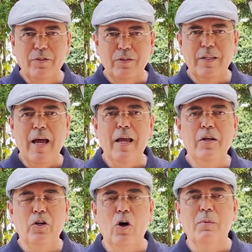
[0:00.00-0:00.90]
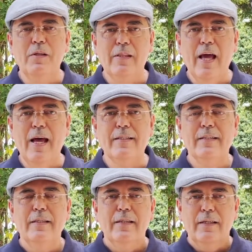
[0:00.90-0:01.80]
today, knowing that
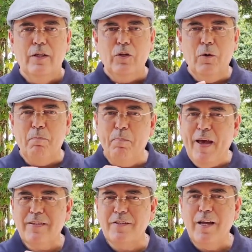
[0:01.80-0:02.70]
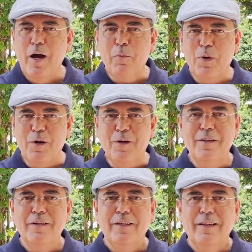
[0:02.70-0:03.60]
your best helper
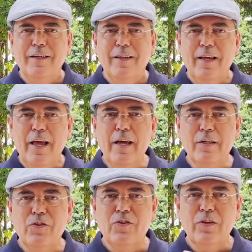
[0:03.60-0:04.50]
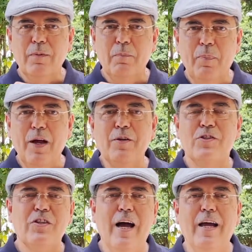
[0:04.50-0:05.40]
is by your
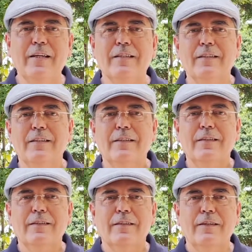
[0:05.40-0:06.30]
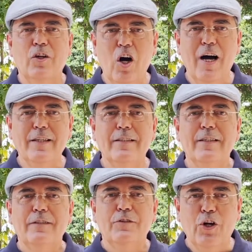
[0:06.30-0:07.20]
side. God,
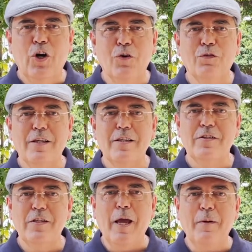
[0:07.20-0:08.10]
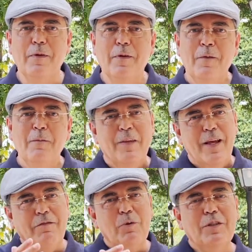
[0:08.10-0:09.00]
Jehovah is his name.
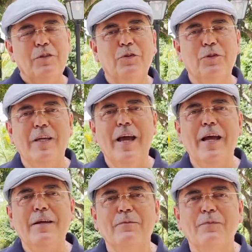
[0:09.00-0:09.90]
Have a wonderful day,